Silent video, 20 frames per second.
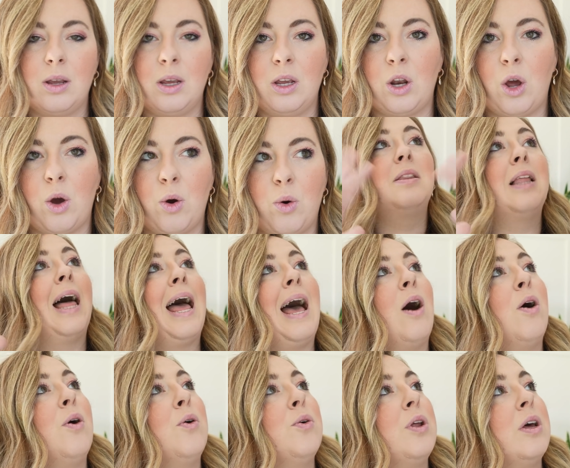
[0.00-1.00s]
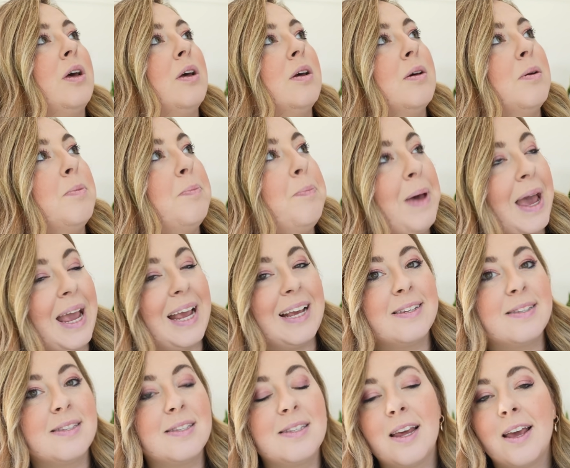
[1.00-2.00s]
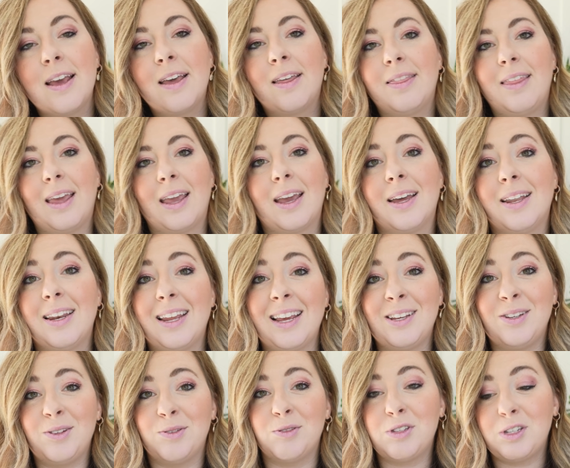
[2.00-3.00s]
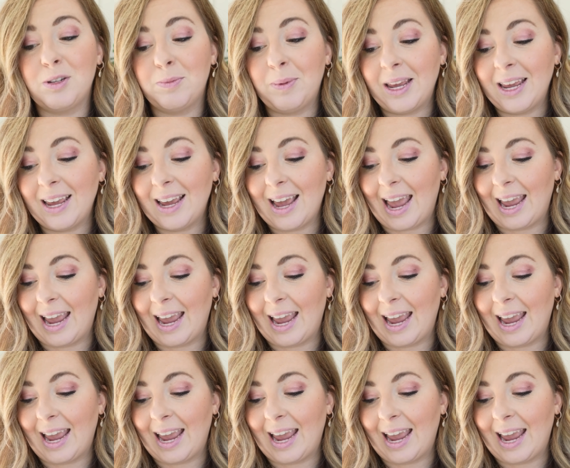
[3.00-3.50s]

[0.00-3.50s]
you know, cloud based than it used to be,